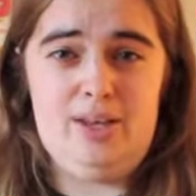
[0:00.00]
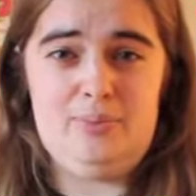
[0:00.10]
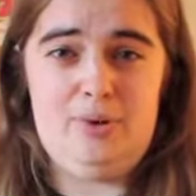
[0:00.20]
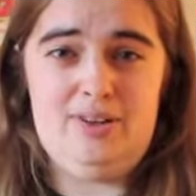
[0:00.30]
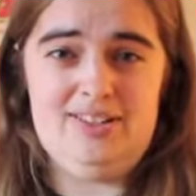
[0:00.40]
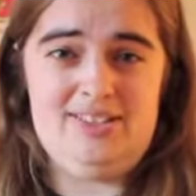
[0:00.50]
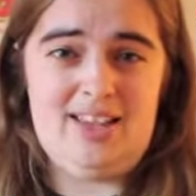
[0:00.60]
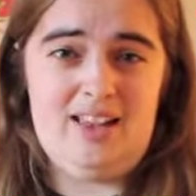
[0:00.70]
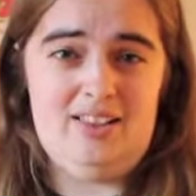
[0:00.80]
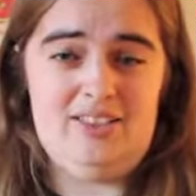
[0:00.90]
being put in a
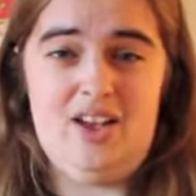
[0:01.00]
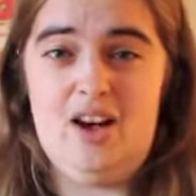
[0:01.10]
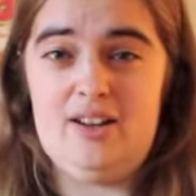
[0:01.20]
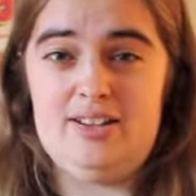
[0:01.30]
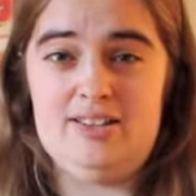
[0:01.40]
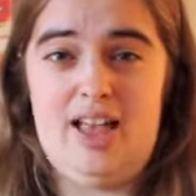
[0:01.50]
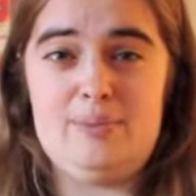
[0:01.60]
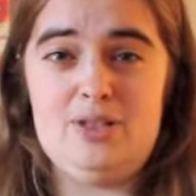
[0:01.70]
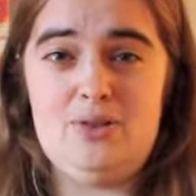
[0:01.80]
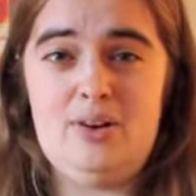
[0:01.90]
cell at the Hawkins
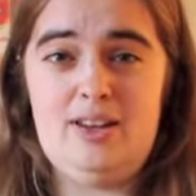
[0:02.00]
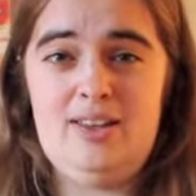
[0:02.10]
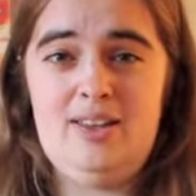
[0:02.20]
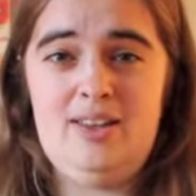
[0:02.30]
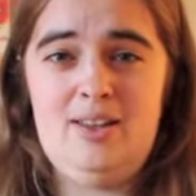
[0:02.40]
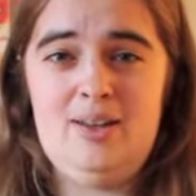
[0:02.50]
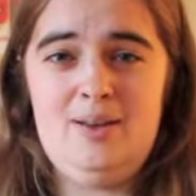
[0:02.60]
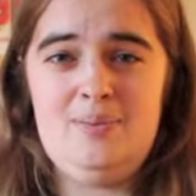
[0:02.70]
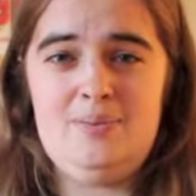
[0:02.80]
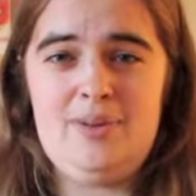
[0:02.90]
Laboratory,
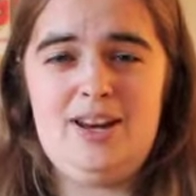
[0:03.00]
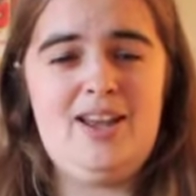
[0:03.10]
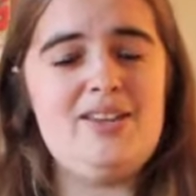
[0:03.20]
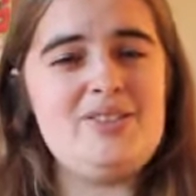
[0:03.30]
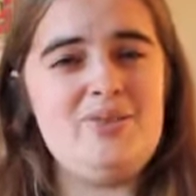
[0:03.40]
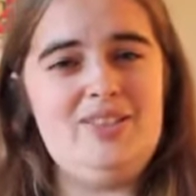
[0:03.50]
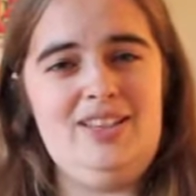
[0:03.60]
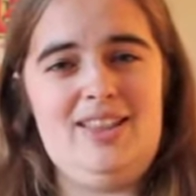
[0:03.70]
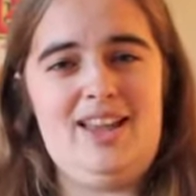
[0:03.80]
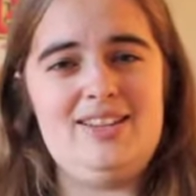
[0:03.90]
but I also really
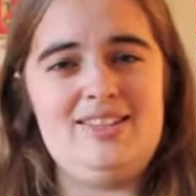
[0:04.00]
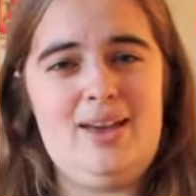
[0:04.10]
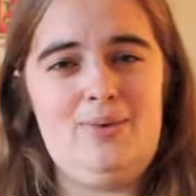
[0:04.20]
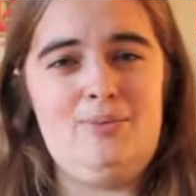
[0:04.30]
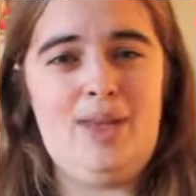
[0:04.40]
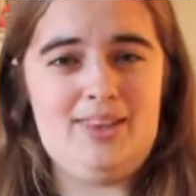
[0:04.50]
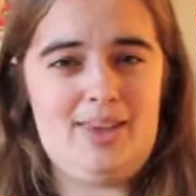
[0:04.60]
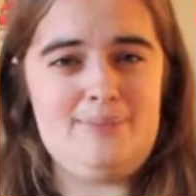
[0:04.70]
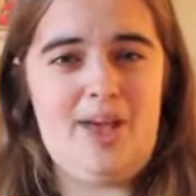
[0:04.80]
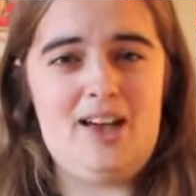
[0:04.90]
liked that when Mike
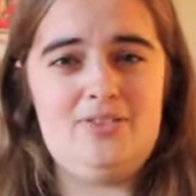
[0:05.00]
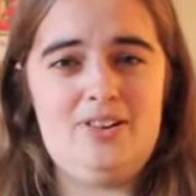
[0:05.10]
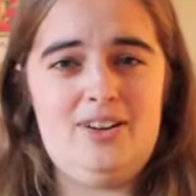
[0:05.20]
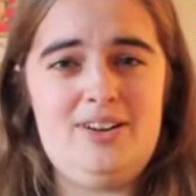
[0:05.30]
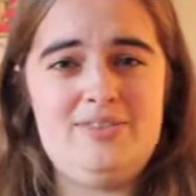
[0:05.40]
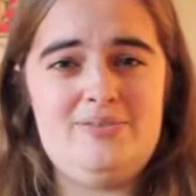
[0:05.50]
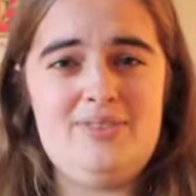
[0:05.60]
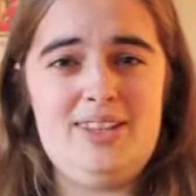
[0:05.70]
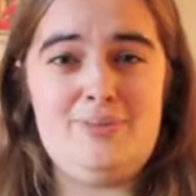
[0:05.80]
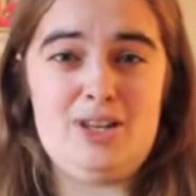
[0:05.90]
came back for her,
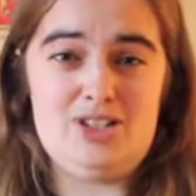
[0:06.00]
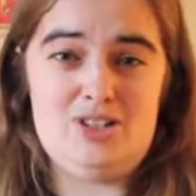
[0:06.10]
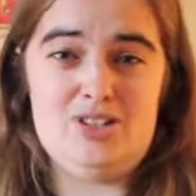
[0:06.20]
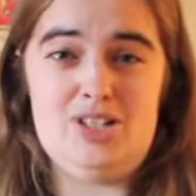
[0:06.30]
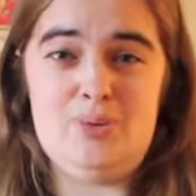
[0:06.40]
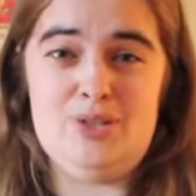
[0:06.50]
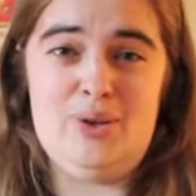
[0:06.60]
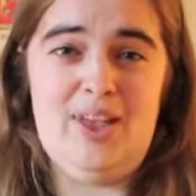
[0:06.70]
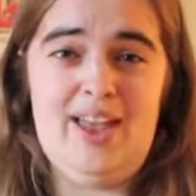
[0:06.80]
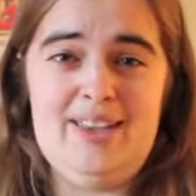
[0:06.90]
he made sure she was
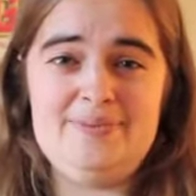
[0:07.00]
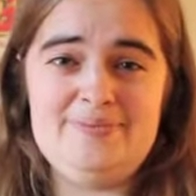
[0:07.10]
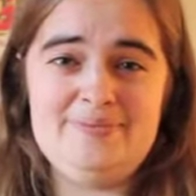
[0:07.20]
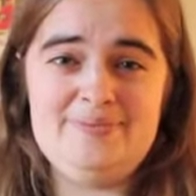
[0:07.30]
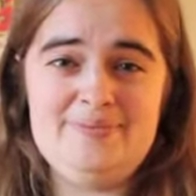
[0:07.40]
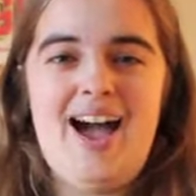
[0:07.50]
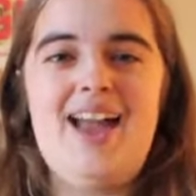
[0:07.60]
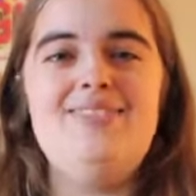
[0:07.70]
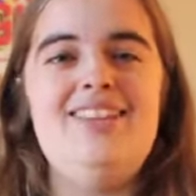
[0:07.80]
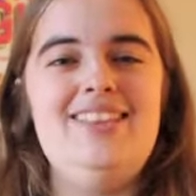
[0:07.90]
okay.
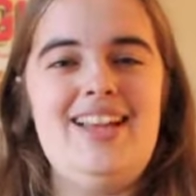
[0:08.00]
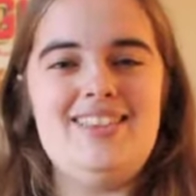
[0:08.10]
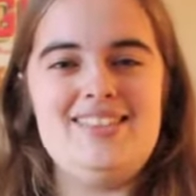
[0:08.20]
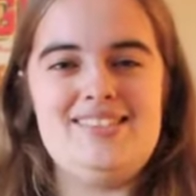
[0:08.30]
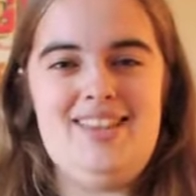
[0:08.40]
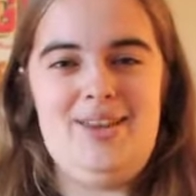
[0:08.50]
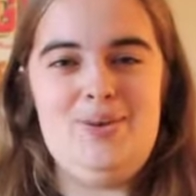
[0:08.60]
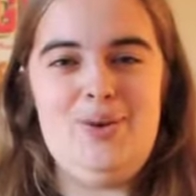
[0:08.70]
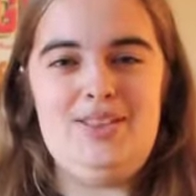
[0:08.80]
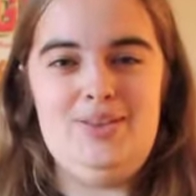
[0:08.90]
I really liked the scene
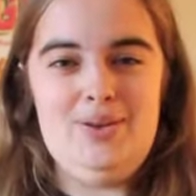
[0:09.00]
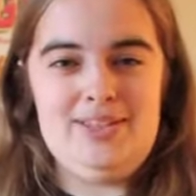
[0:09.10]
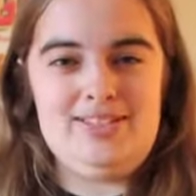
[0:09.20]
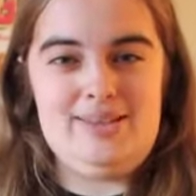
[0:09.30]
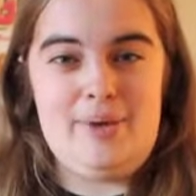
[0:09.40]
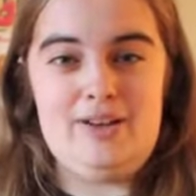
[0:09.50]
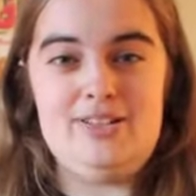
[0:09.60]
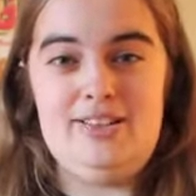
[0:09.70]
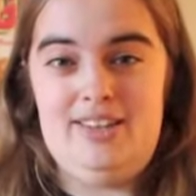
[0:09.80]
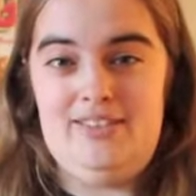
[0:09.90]
when Lucas is about
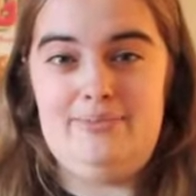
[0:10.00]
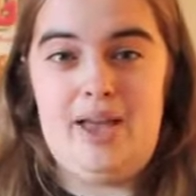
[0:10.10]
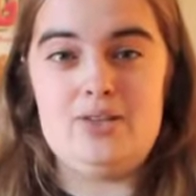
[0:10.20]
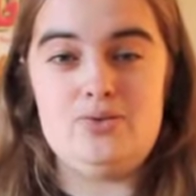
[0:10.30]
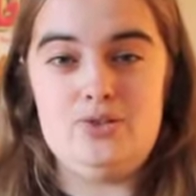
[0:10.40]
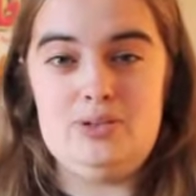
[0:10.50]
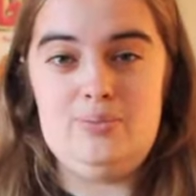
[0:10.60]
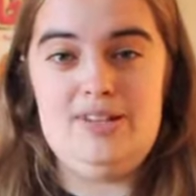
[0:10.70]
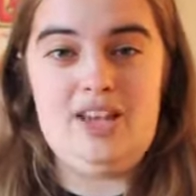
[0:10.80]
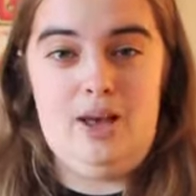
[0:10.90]
to leave Mike's room
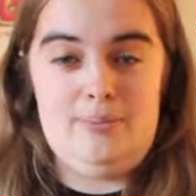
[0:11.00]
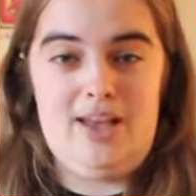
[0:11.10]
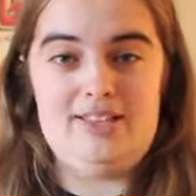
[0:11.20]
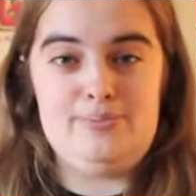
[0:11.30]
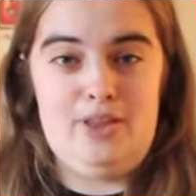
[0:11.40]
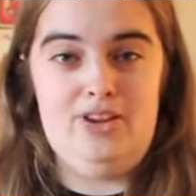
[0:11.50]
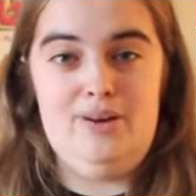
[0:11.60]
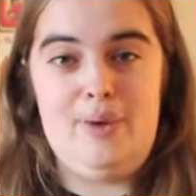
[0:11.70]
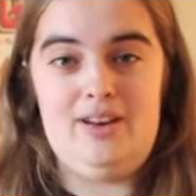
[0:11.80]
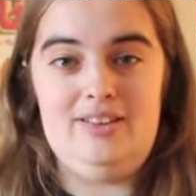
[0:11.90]
to tell Mike's mother
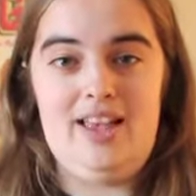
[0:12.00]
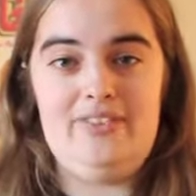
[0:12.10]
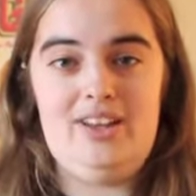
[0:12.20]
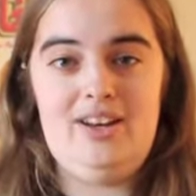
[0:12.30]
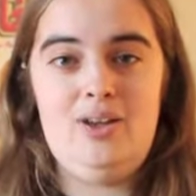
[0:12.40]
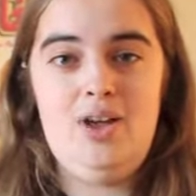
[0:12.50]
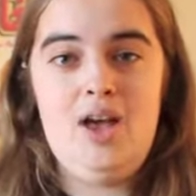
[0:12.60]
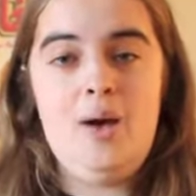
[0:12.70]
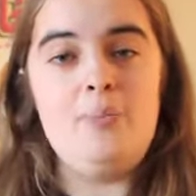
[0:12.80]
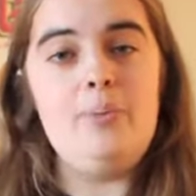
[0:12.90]
about Eleven,
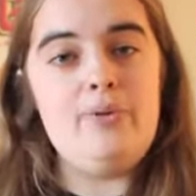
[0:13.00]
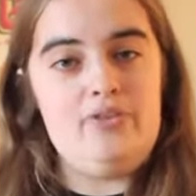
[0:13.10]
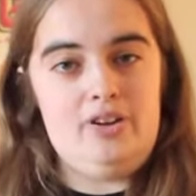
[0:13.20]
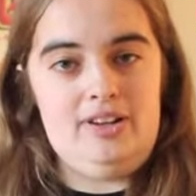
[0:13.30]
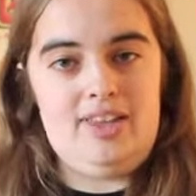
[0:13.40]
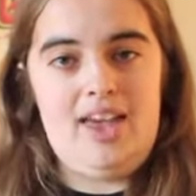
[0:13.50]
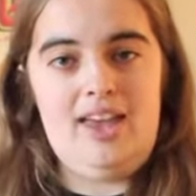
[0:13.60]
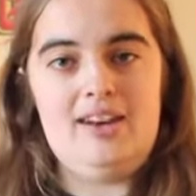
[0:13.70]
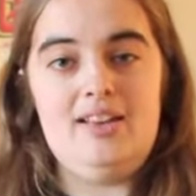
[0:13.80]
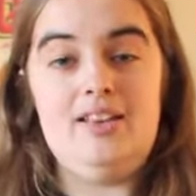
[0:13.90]
but before he
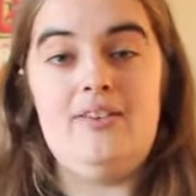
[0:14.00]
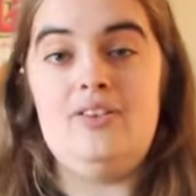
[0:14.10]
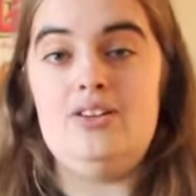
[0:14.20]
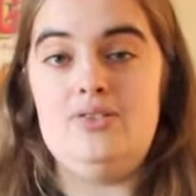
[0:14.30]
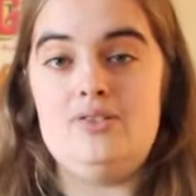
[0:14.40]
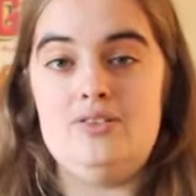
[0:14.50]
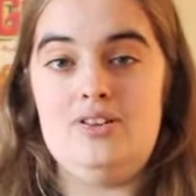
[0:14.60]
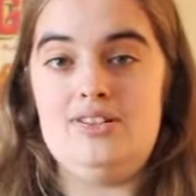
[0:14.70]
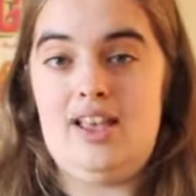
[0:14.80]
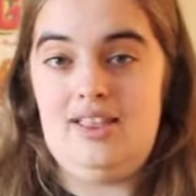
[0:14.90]
can, Eleven uses her
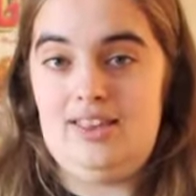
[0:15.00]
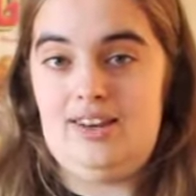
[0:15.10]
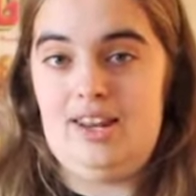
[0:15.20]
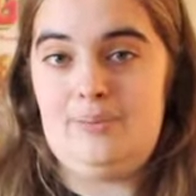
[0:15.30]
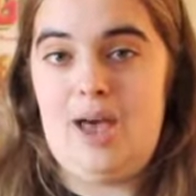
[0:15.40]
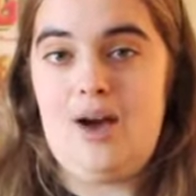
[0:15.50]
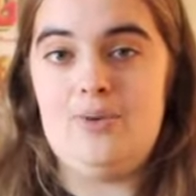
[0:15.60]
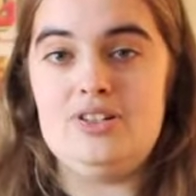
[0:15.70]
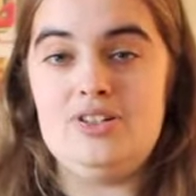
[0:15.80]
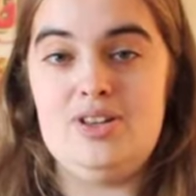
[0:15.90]
telekinetic
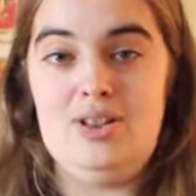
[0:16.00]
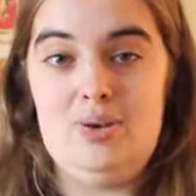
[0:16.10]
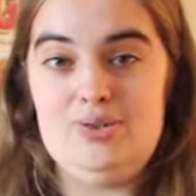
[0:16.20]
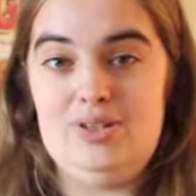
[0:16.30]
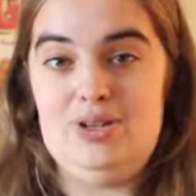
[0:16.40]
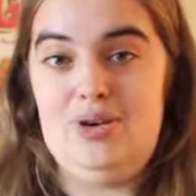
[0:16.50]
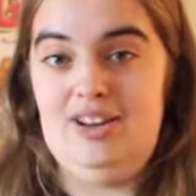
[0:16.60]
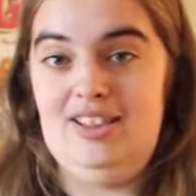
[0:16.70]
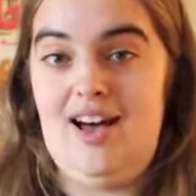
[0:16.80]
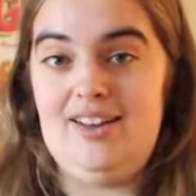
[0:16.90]
powers to close the door
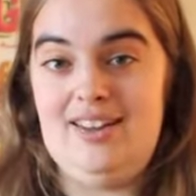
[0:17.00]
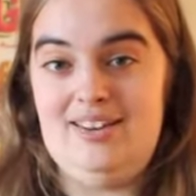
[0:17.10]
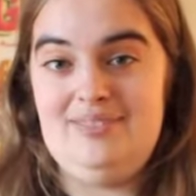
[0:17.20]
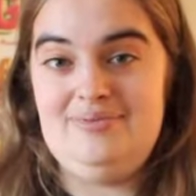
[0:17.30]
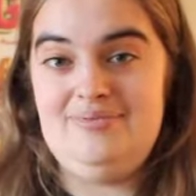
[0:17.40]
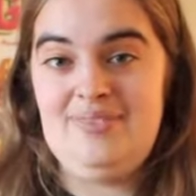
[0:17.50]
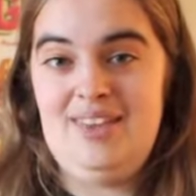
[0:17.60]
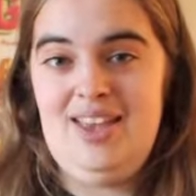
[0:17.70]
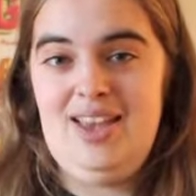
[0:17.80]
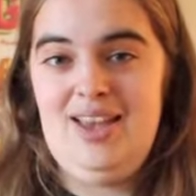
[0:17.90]
and lock it.
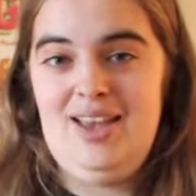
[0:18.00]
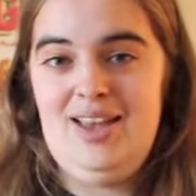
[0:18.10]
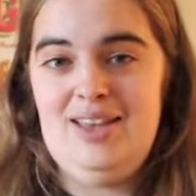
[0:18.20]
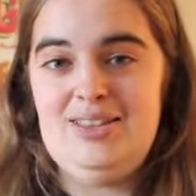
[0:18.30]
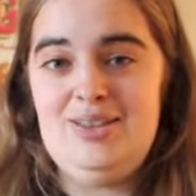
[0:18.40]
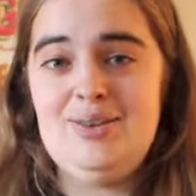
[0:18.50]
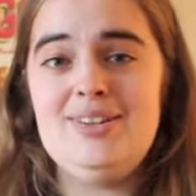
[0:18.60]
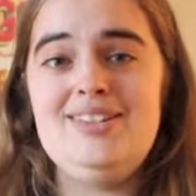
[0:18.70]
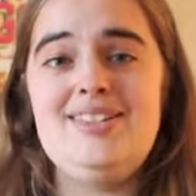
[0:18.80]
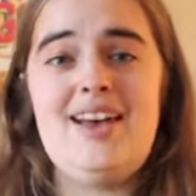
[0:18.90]
You
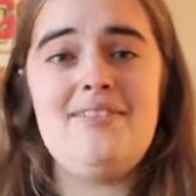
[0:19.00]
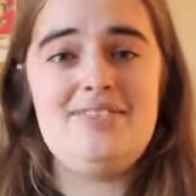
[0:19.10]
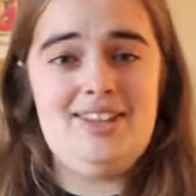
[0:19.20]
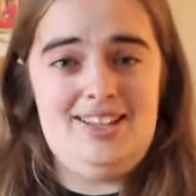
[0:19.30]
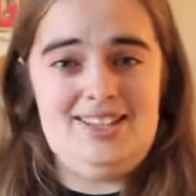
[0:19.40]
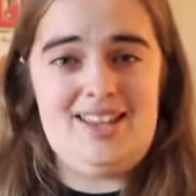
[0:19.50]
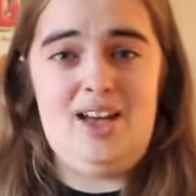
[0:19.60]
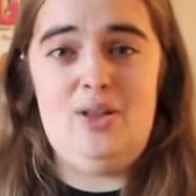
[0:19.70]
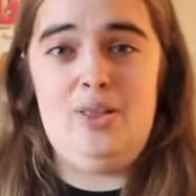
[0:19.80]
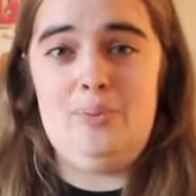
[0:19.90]
could definitely
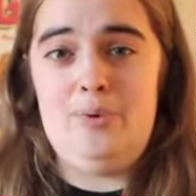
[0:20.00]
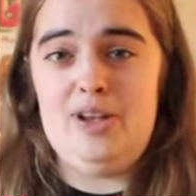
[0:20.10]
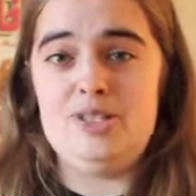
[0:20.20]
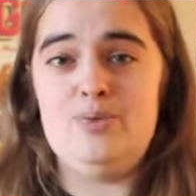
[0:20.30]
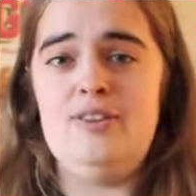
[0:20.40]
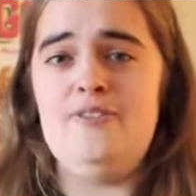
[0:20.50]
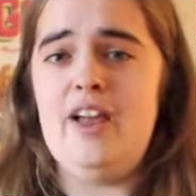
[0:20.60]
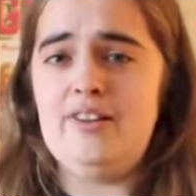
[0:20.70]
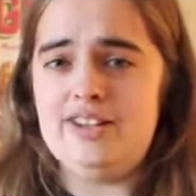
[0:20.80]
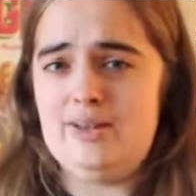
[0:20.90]
tell the boys were
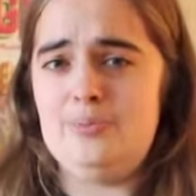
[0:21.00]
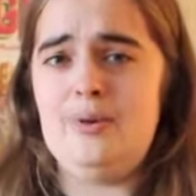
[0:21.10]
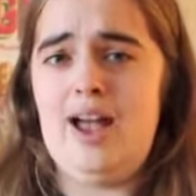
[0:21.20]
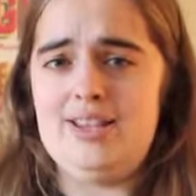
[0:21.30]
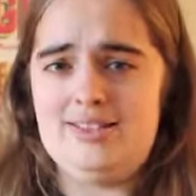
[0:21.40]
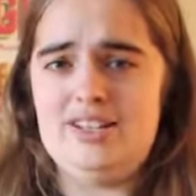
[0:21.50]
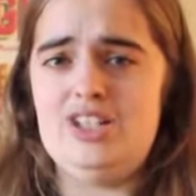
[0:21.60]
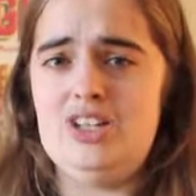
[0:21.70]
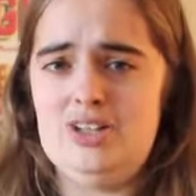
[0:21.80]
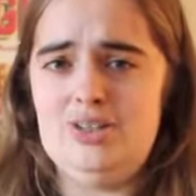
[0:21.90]
very surprised that
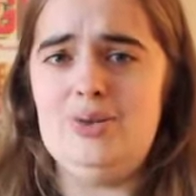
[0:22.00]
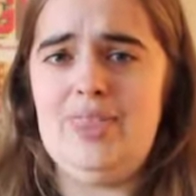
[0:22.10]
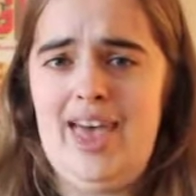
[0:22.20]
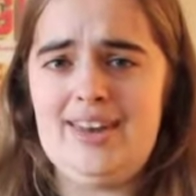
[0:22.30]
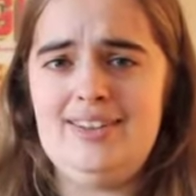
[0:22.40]
she could do that.